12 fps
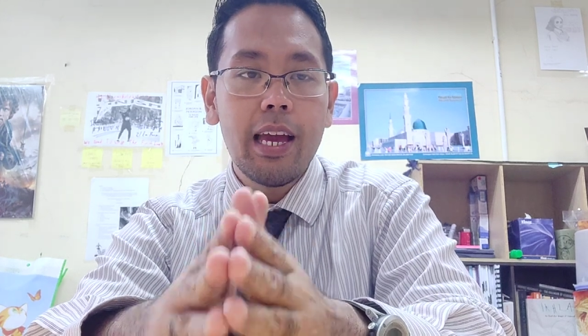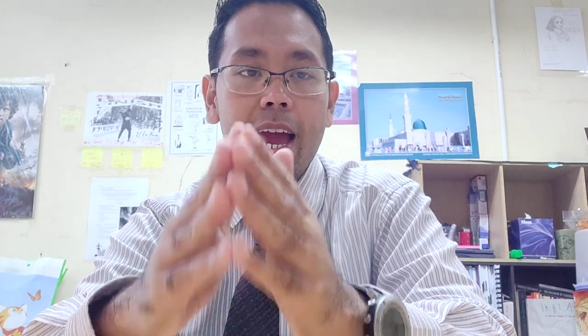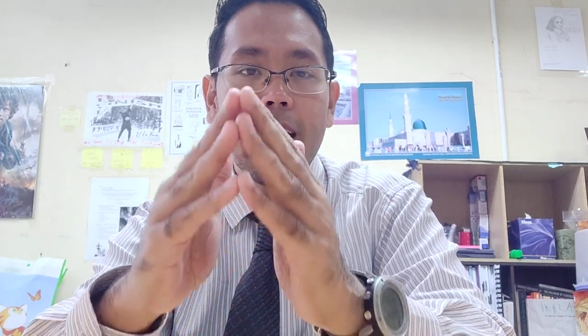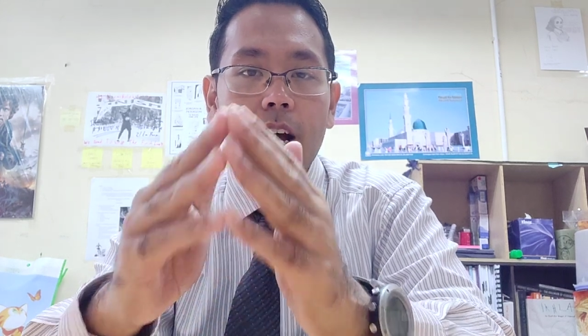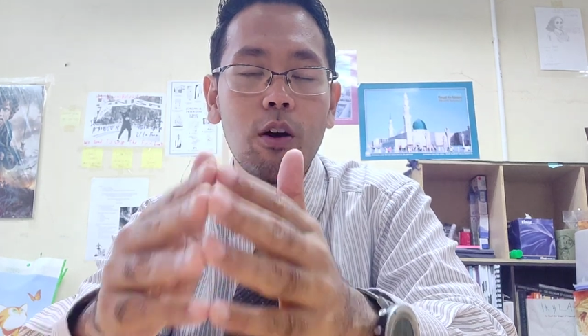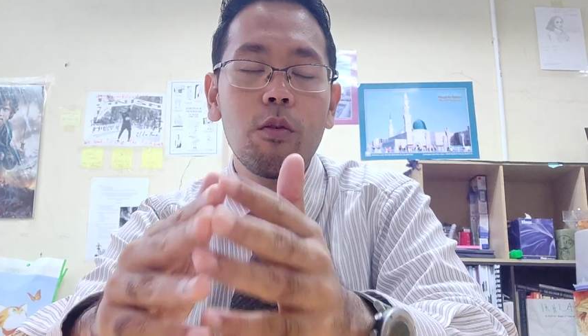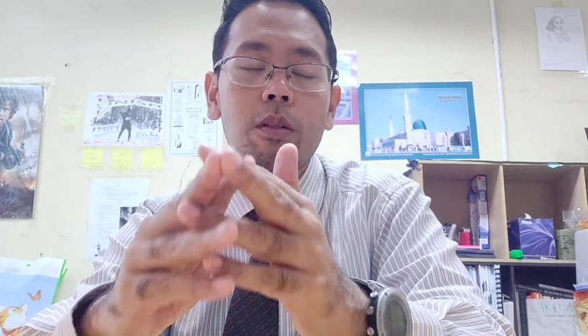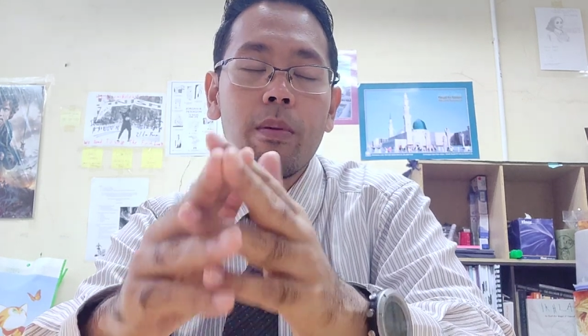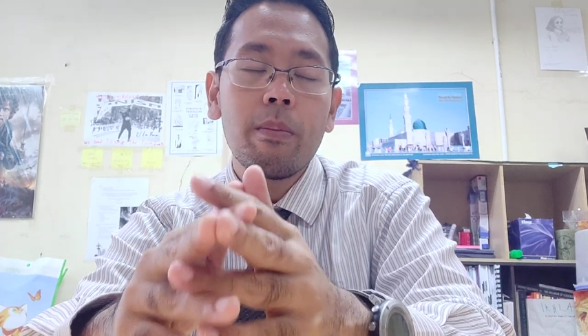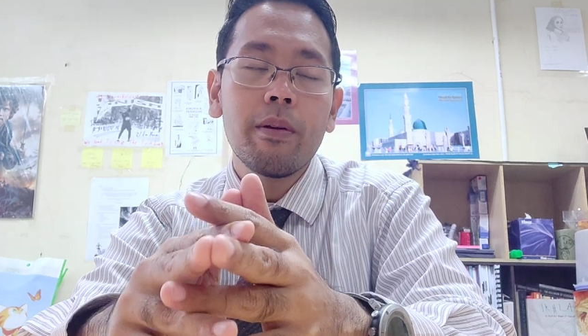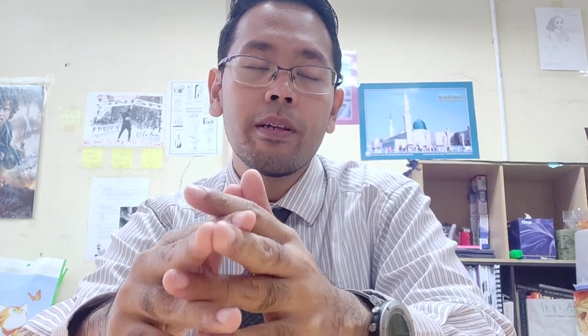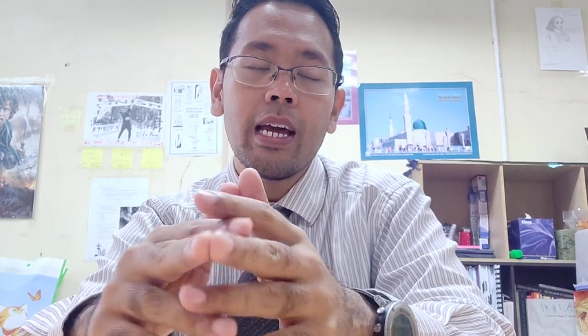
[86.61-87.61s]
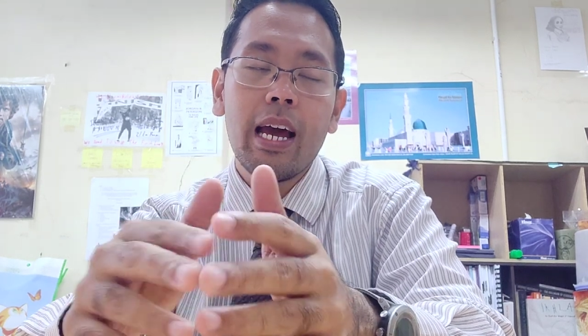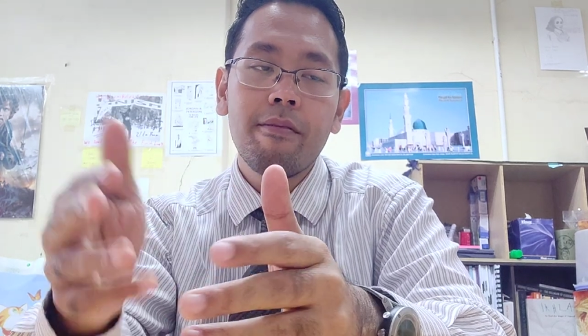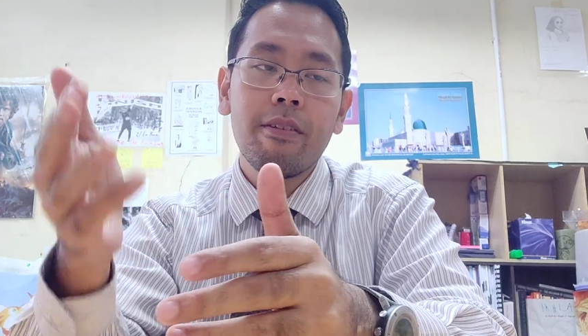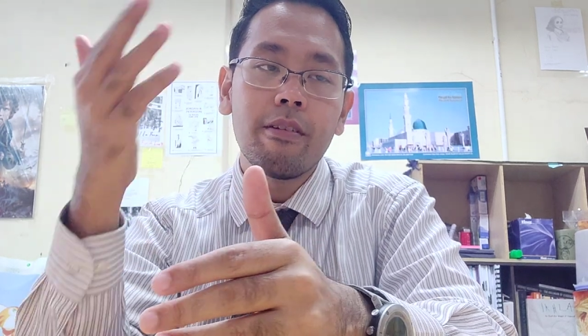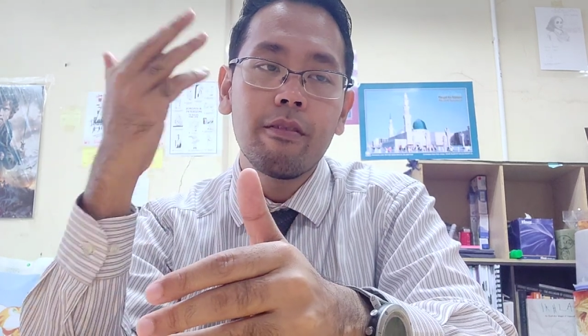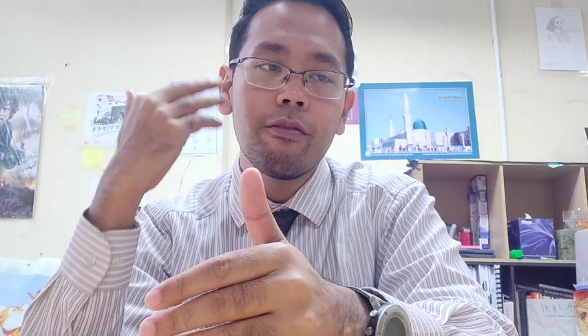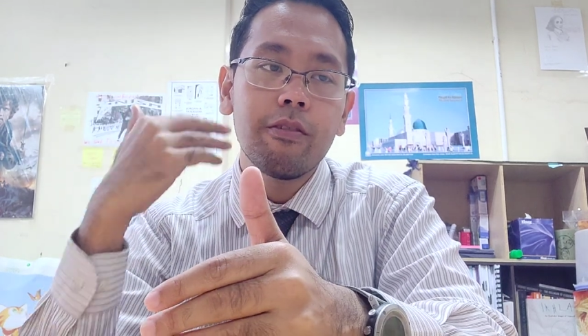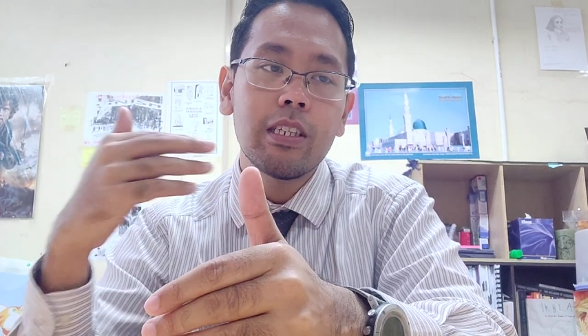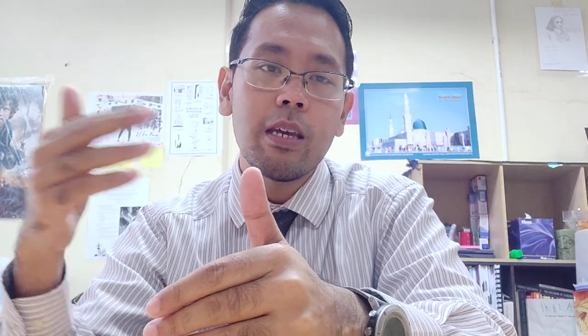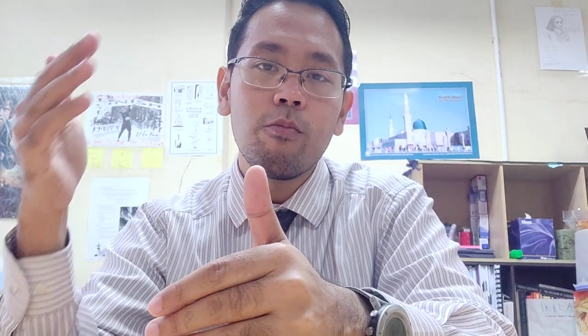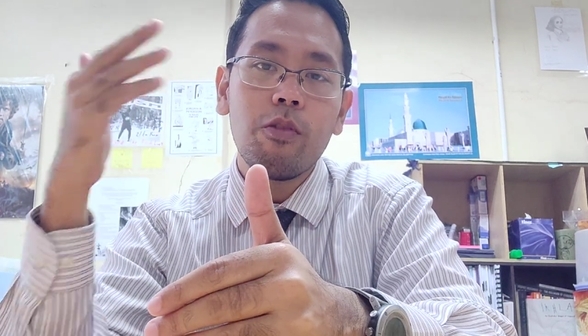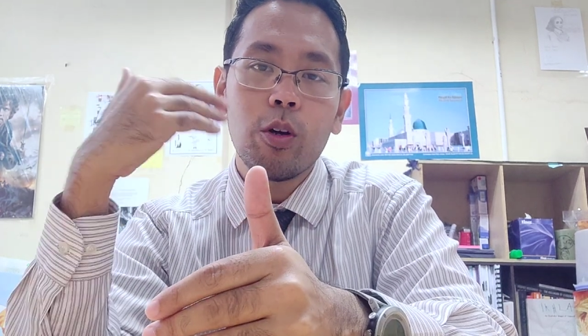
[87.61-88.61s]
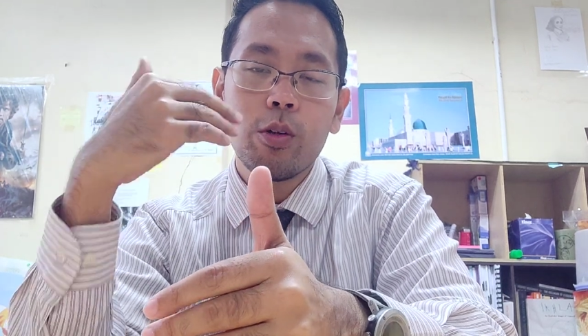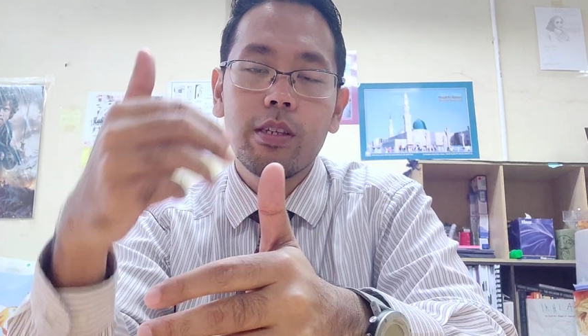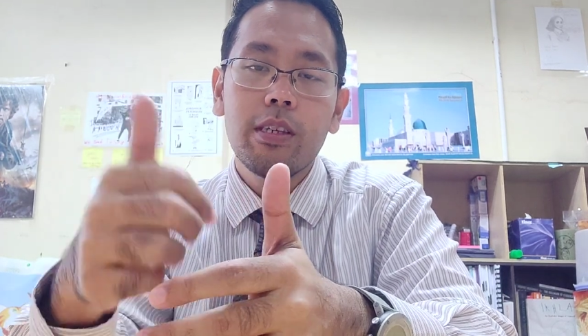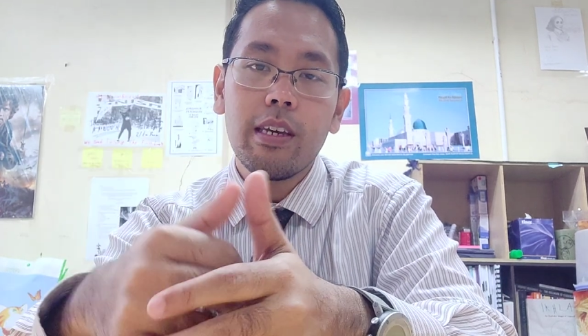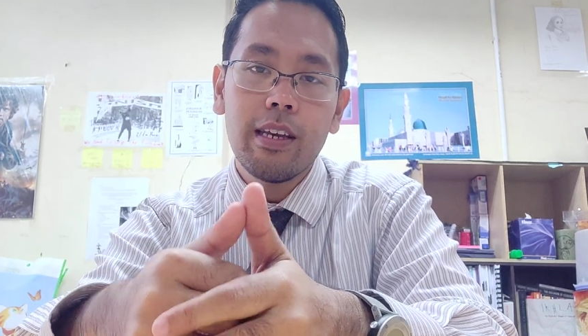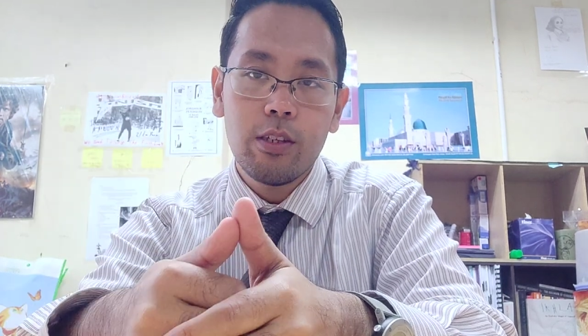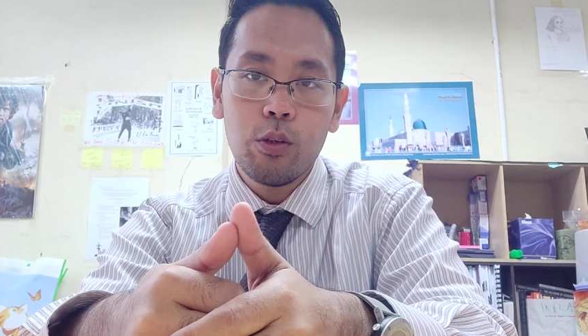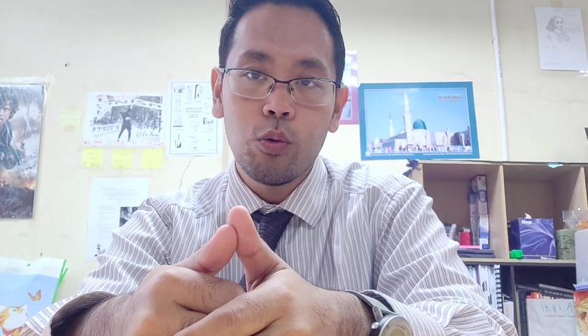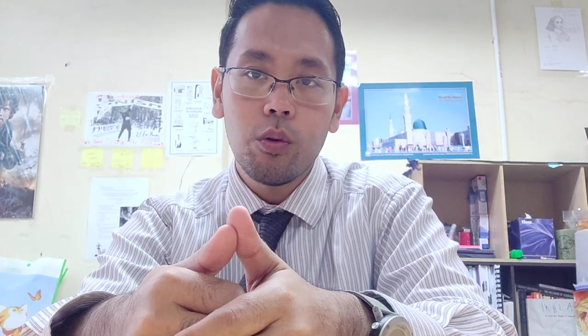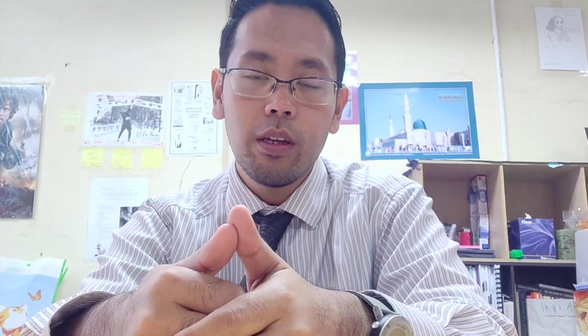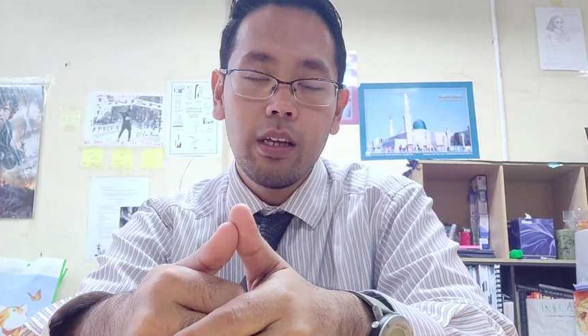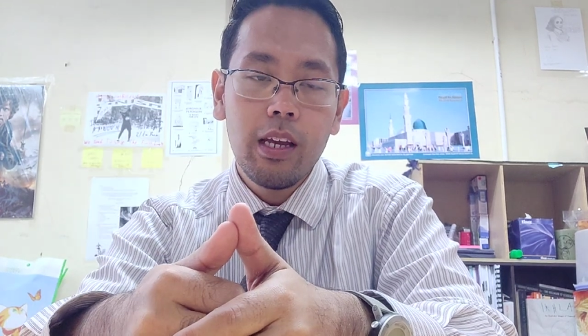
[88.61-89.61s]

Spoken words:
hang out with people that have the same frequency as you.